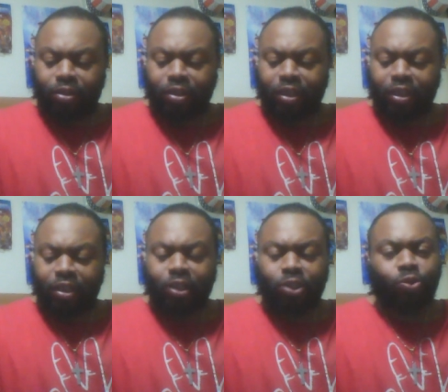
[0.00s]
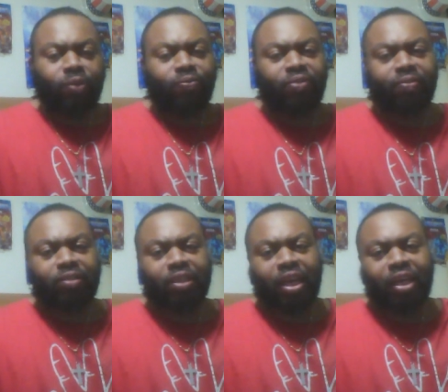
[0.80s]

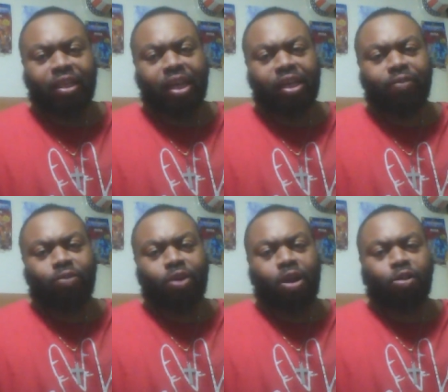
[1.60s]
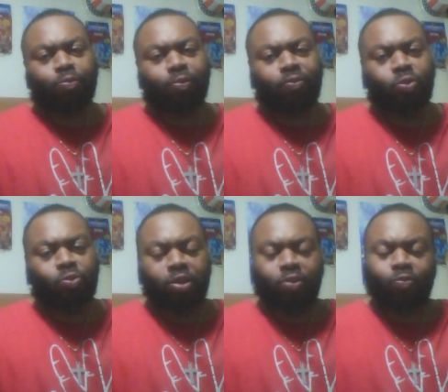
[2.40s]
1058 daily vlogs before
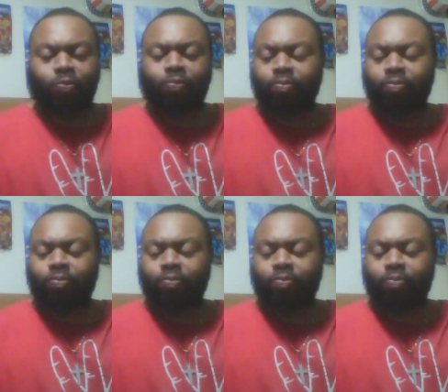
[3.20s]
this one.